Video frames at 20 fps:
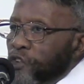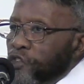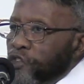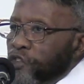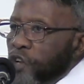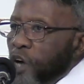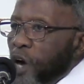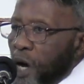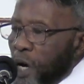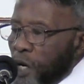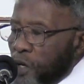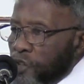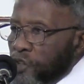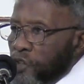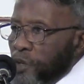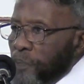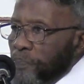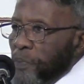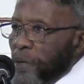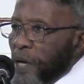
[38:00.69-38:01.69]
the
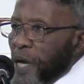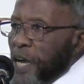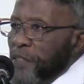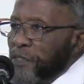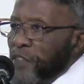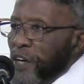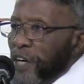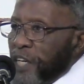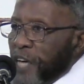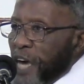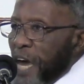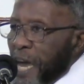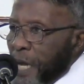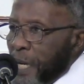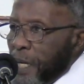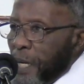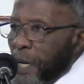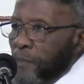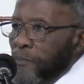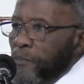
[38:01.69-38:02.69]
church, in the
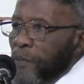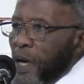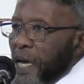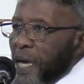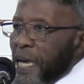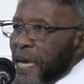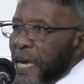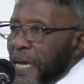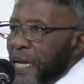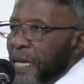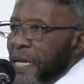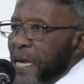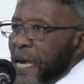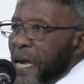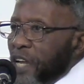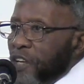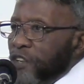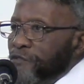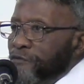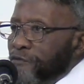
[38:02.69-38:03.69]
kingdom,
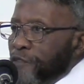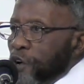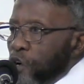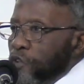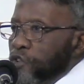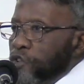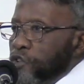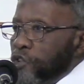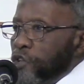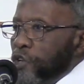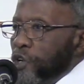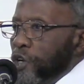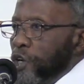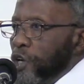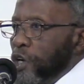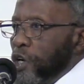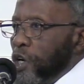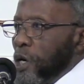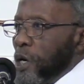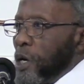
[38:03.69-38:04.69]
in its
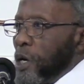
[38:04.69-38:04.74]
first